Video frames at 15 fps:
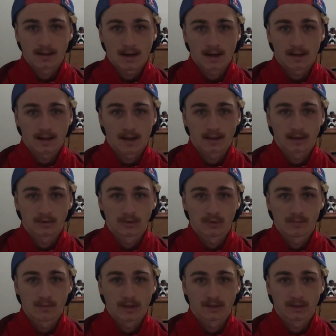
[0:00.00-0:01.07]
not like it too
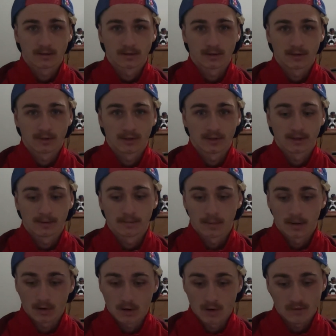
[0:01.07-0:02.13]
much on the hood,
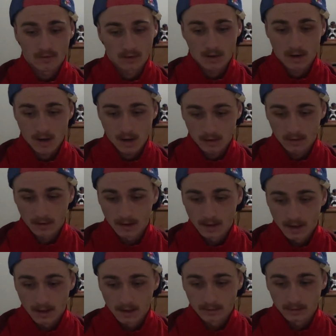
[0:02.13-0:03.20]
but overall,
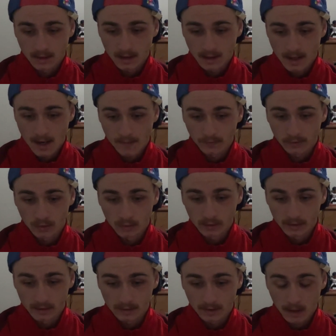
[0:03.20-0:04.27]
they
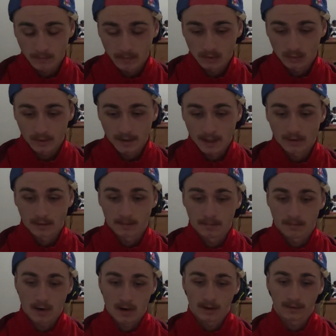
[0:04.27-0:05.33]
absolutely slammed this one out of the
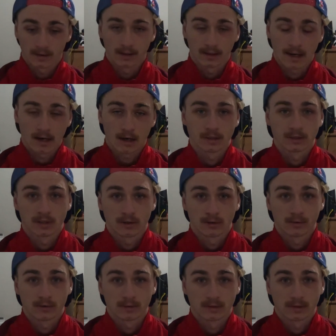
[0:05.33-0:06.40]
park. And Eric
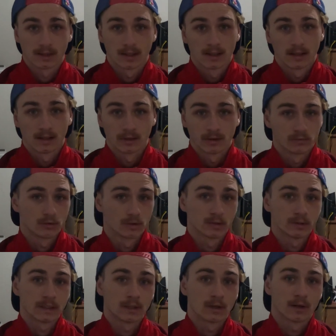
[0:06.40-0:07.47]
Jones is
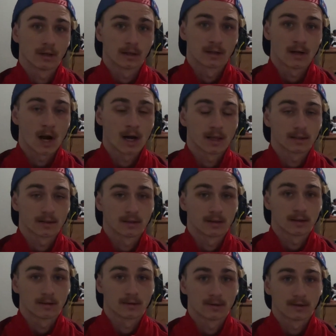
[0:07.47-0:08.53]
really good at
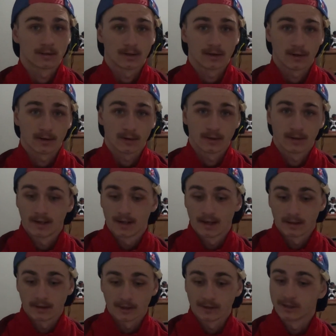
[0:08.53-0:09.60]
Darlington, so
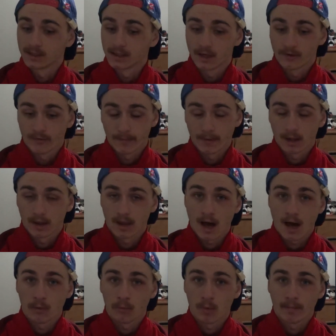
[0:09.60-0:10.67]
this should give him a
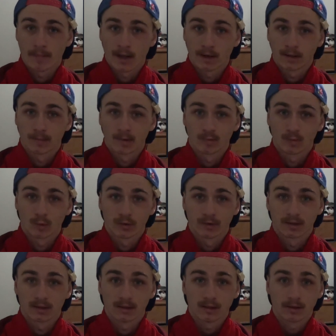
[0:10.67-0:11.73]
lot of momentum, and we'll
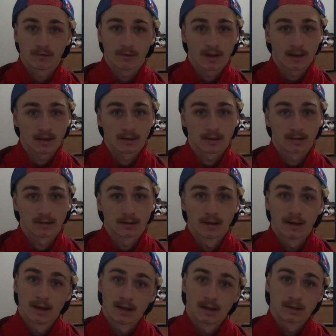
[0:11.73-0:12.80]
see if they can
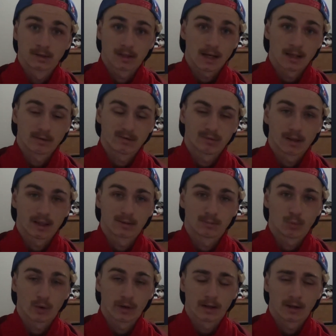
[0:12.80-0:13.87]
try this play
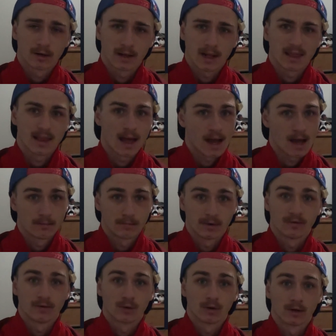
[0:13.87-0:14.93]
spoiler like they have
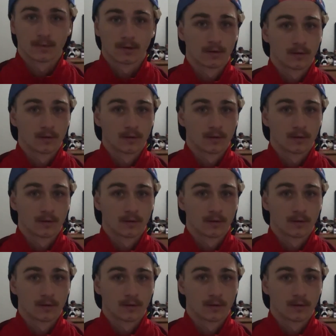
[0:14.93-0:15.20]
before.